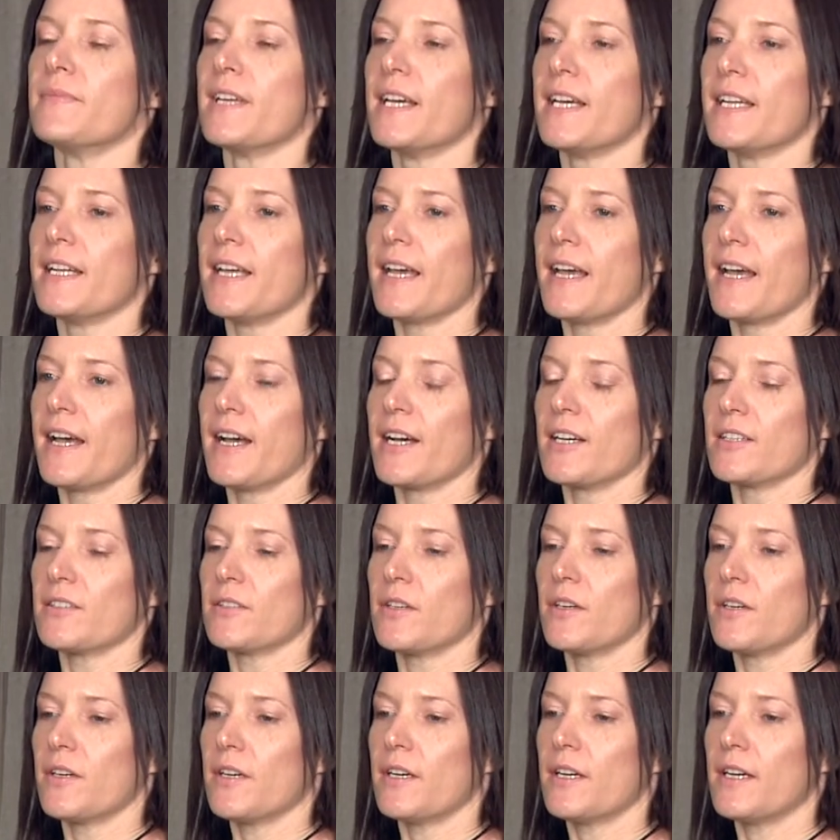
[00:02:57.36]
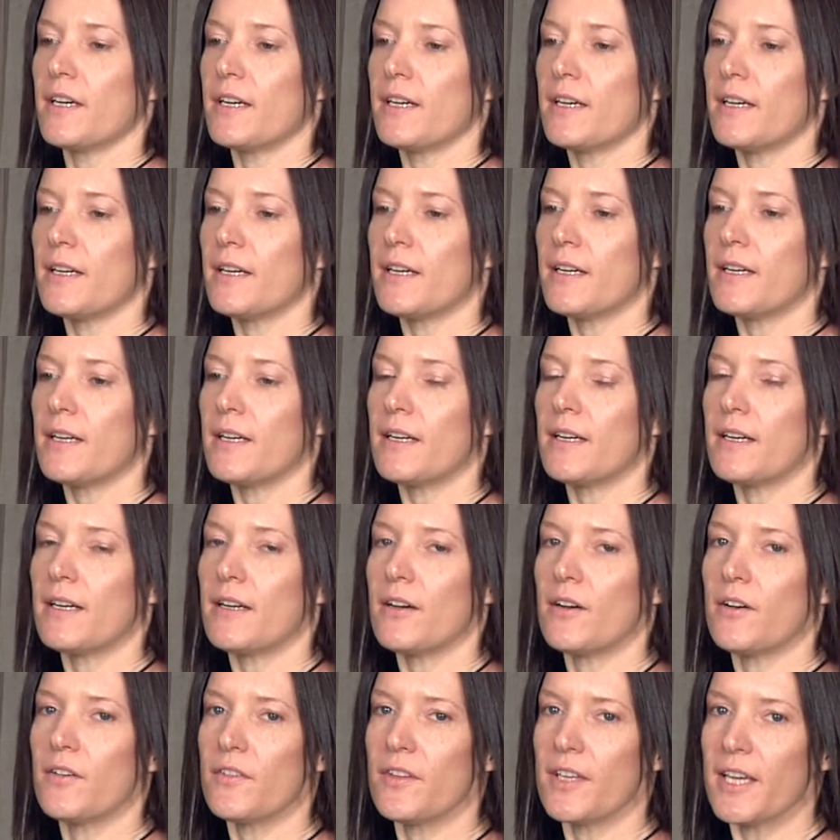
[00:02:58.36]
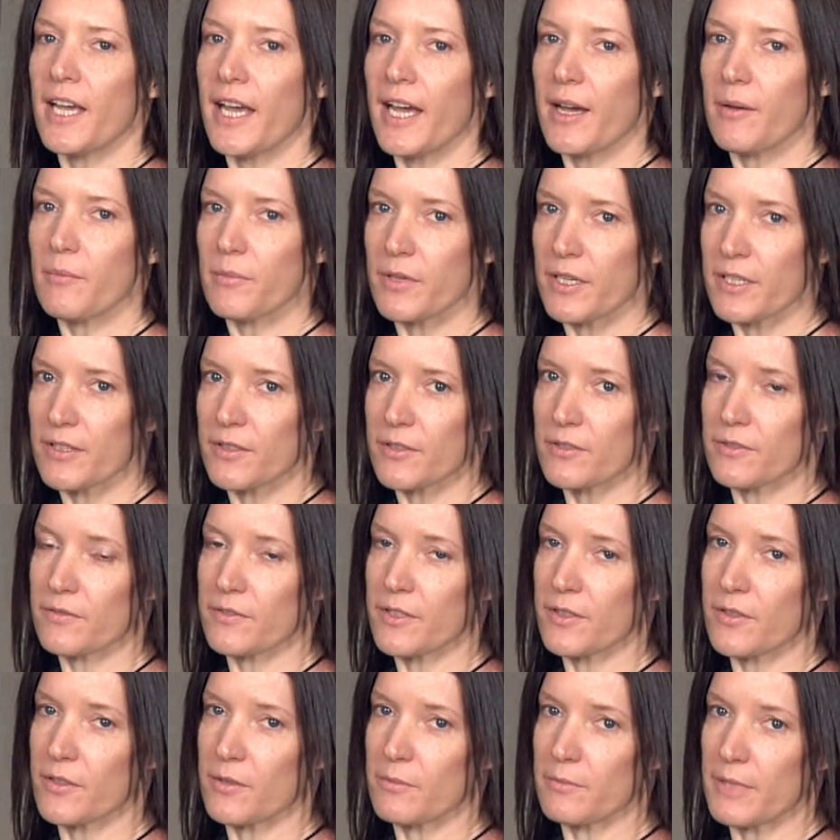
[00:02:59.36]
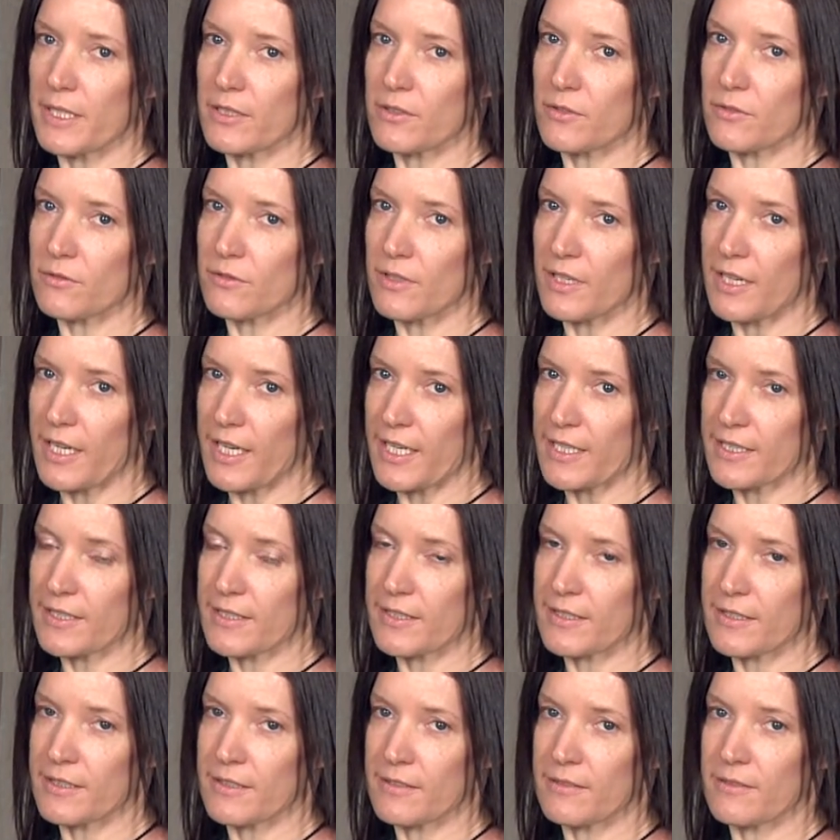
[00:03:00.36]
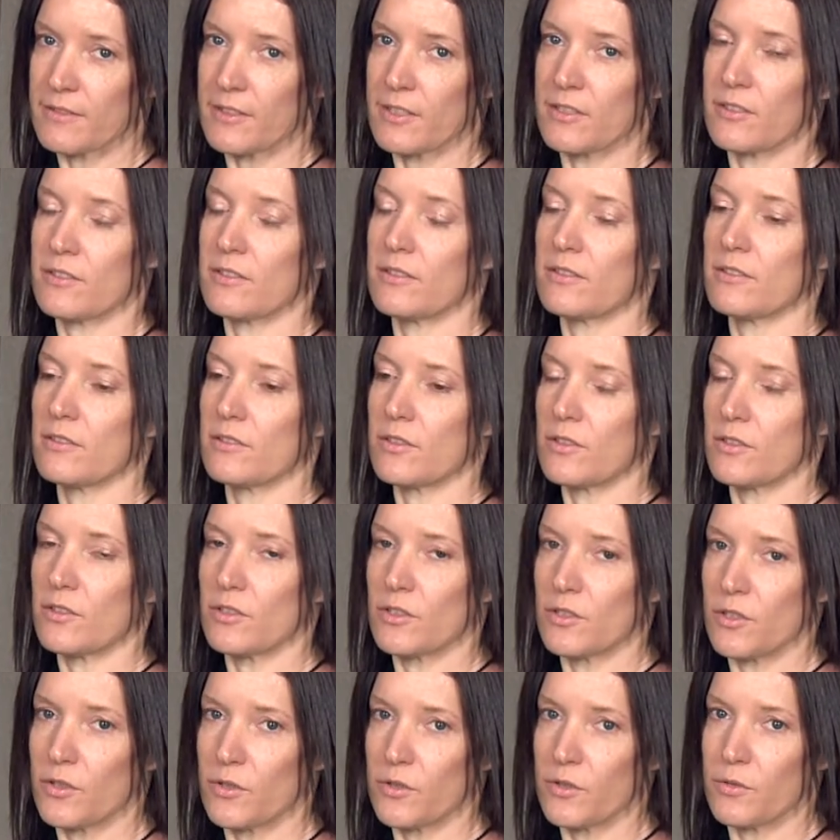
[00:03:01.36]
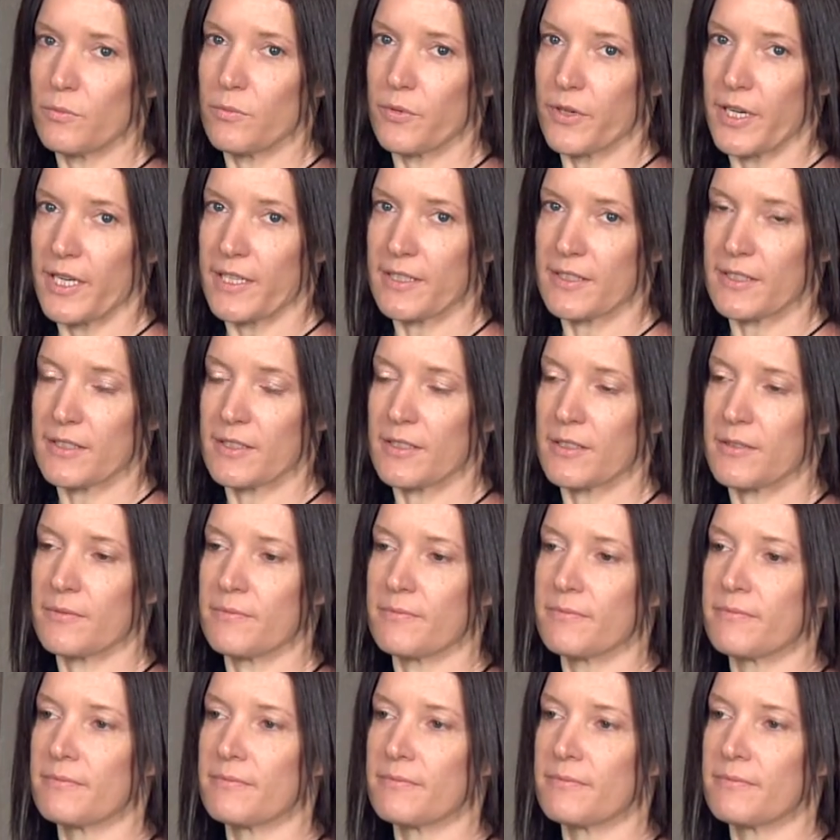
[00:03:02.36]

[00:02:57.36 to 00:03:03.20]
and out. On the out breath, you'll feel the muscle release. Do two breaths.